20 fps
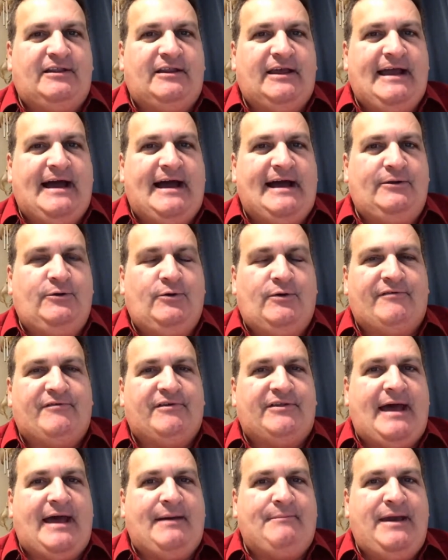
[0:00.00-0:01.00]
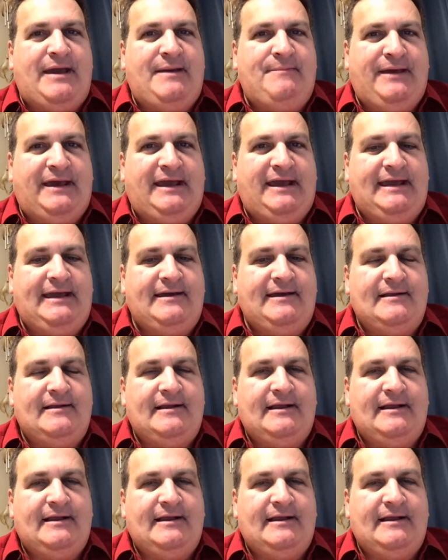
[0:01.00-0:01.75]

Leon, whoever that may be.